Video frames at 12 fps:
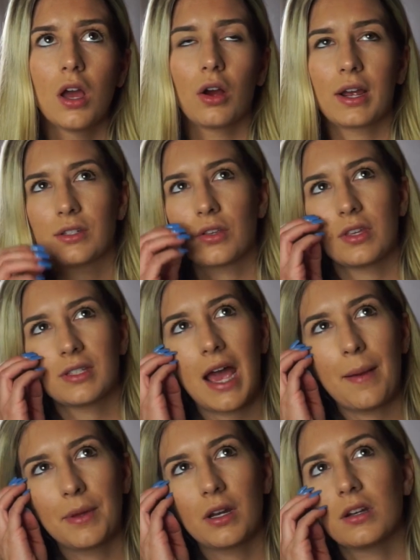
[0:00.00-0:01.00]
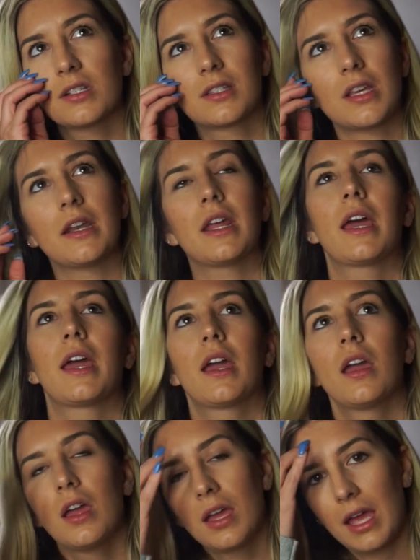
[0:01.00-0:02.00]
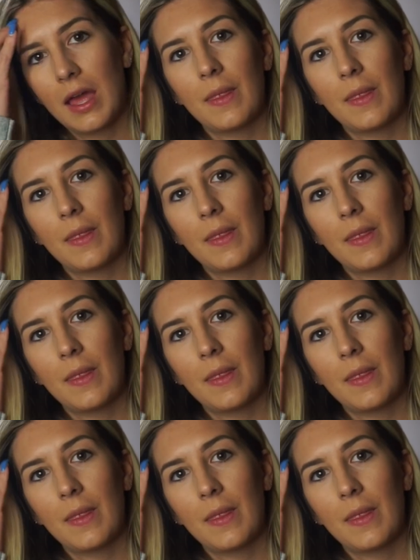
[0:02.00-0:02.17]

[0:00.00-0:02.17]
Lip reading: okay, so this happened on a Sunday,